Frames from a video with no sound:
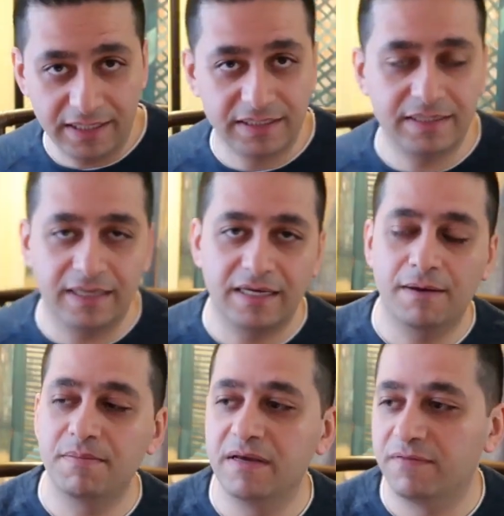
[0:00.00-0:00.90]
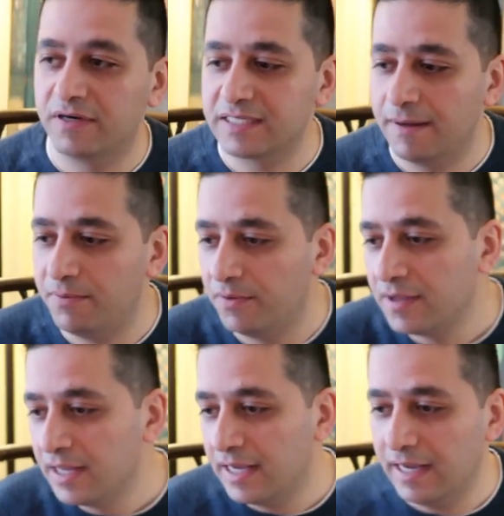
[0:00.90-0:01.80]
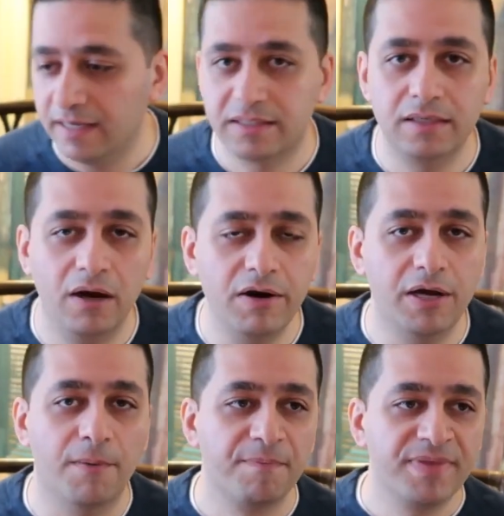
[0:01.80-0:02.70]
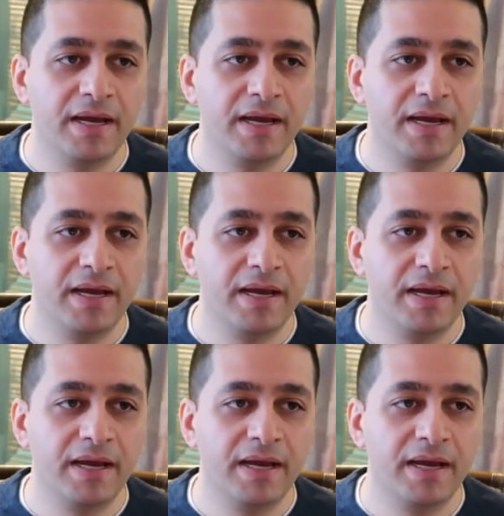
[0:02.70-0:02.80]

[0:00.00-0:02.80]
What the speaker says: That can be, for example, a scenario.